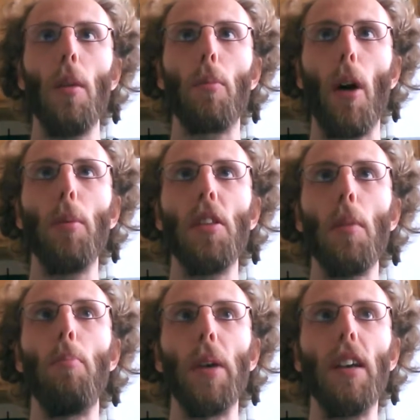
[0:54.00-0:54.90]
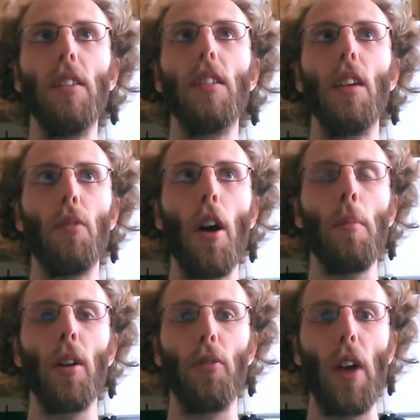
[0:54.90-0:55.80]
probably the biggest
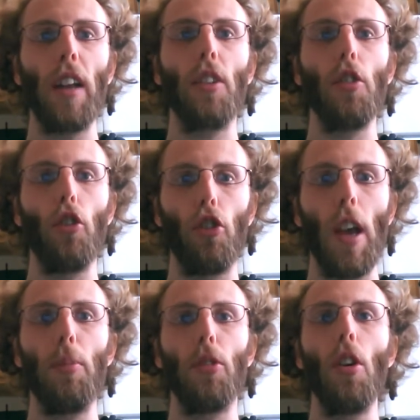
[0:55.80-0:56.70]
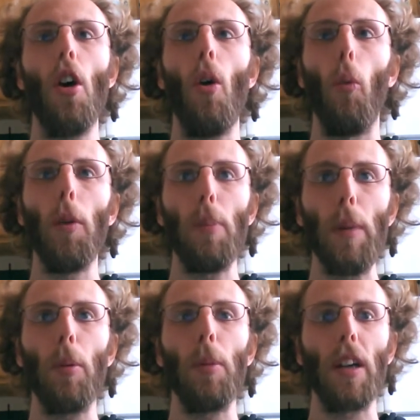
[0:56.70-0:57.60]
environmental factor that shapes what
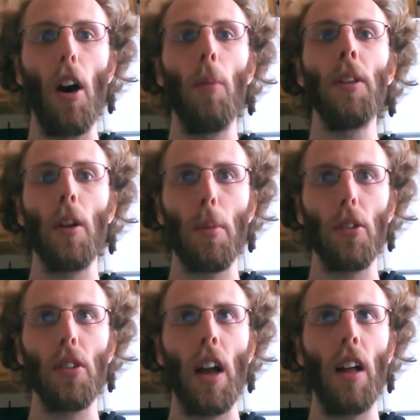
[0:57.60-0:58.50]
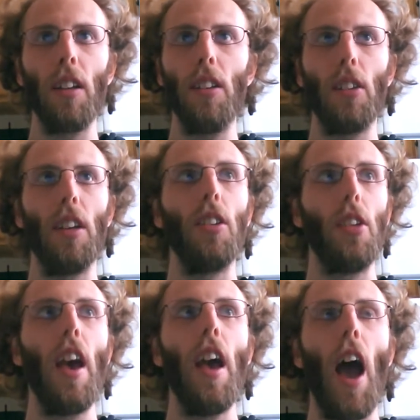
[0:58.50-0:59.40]
people become and their personalities
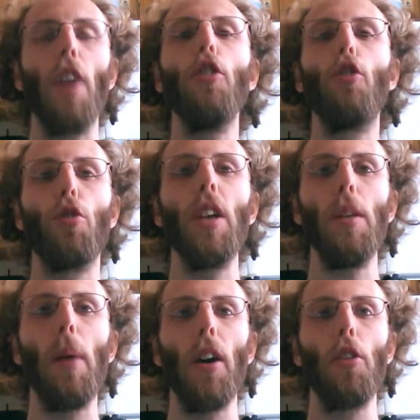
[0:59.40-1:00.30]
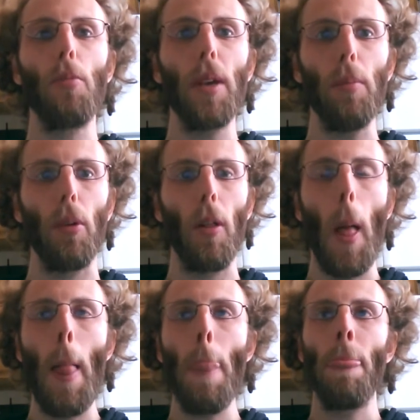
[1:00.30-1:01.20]
is how you're treated by other people.
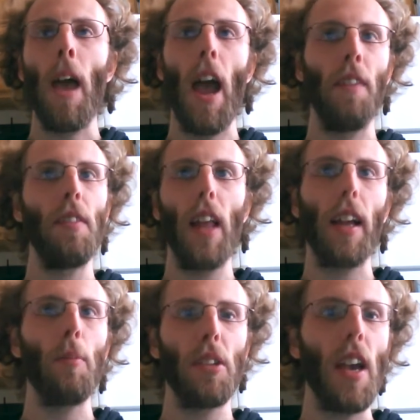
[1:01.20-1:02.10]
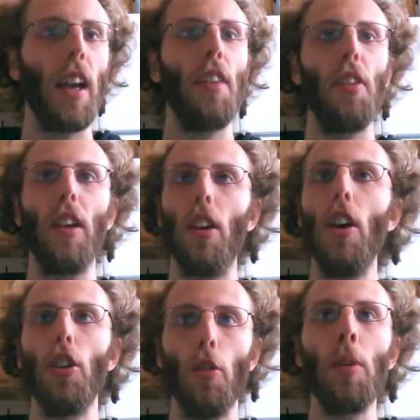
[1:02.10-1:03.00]
And like I'm saying, I think
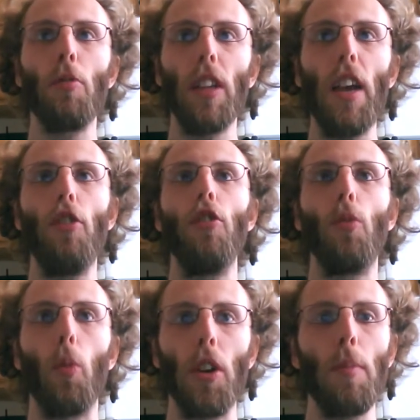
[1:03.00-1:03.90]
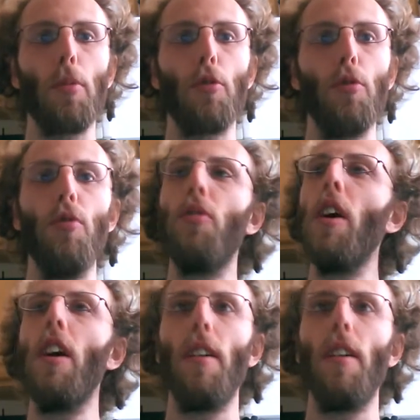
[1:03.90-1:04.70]
human relations would improve